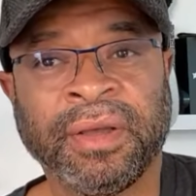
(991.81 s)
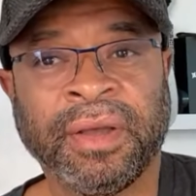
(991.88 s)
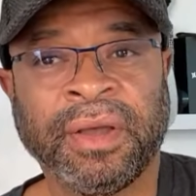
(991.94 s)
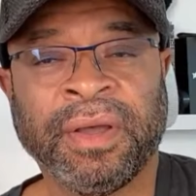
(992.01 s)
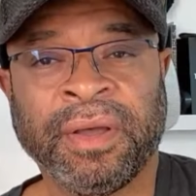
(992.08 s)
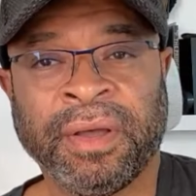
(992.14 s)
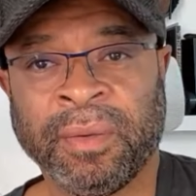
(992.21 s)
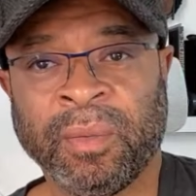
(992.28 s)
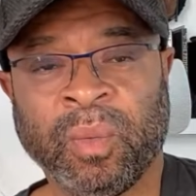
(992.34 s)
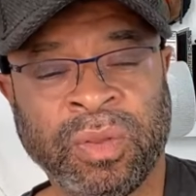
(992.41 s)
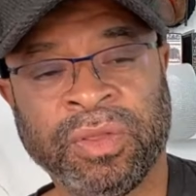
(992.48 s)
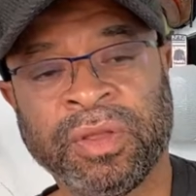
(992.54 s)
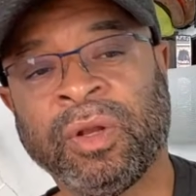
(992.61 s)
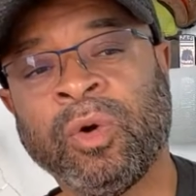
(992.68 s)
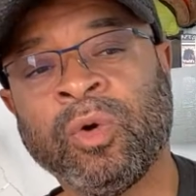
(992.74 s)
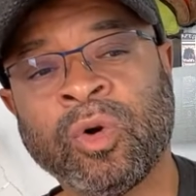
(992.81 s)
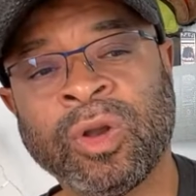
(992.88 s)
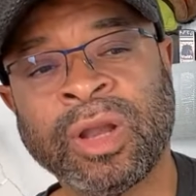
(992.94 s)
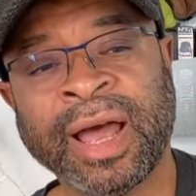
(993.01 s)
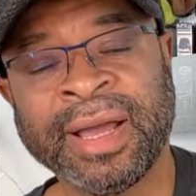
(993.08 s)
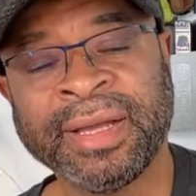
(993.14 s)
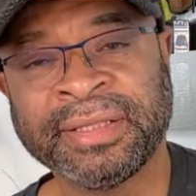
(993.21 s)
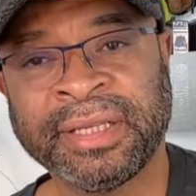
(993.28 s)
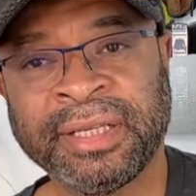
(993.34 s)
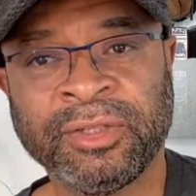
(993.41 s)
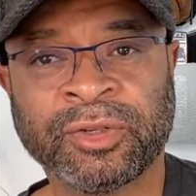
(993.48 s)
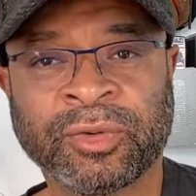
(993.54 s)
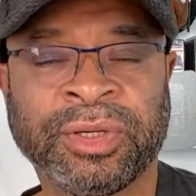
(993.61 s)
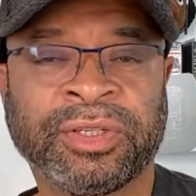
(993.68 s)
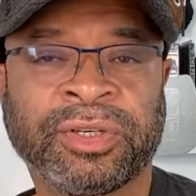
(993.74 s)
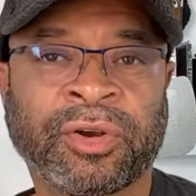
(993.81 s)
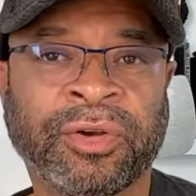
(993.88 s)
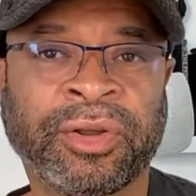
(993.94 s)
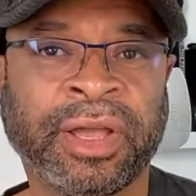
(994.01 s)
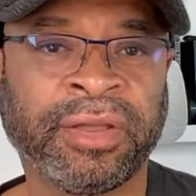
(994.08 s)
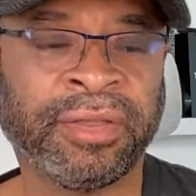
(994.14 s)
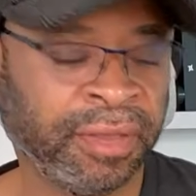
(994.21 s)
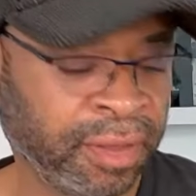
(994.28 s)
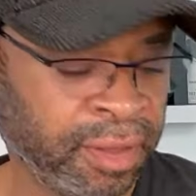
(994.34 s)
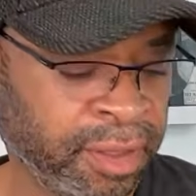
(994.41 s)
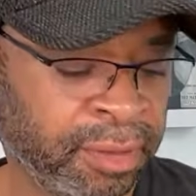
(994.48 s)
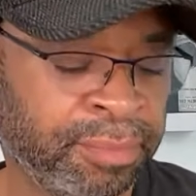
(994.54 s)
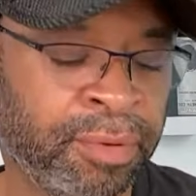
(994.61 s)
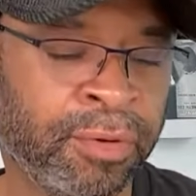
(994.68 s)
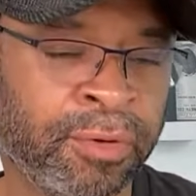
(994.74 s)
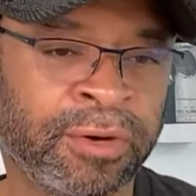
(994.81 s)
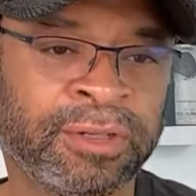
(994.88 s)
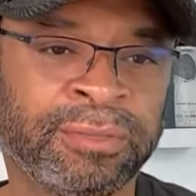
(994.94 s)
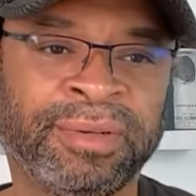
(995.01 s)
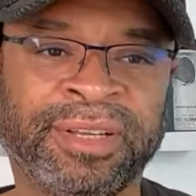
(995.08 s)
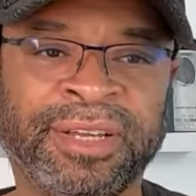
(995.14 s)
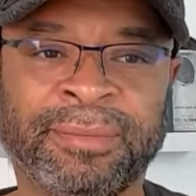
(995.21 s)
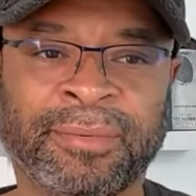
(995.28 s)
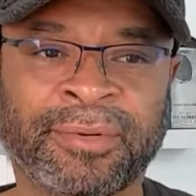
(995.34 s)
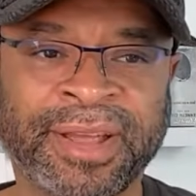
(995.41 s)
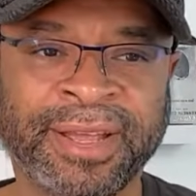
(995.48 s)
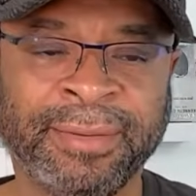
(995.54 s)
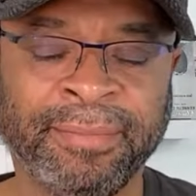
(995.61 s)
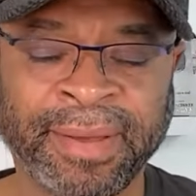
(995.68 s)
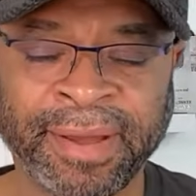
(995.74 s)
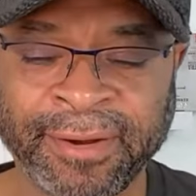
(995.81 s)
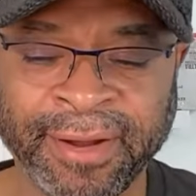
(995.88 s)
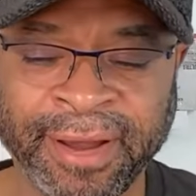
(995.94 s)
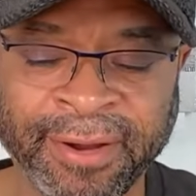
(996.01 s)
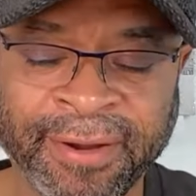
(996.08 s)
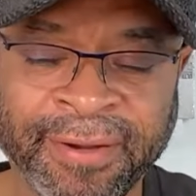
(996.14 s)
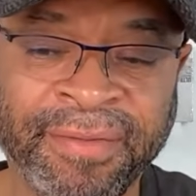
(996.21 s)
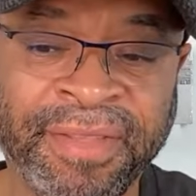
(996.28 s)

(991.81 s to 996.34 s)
When the localized injuries create the porous blood-brain barrier,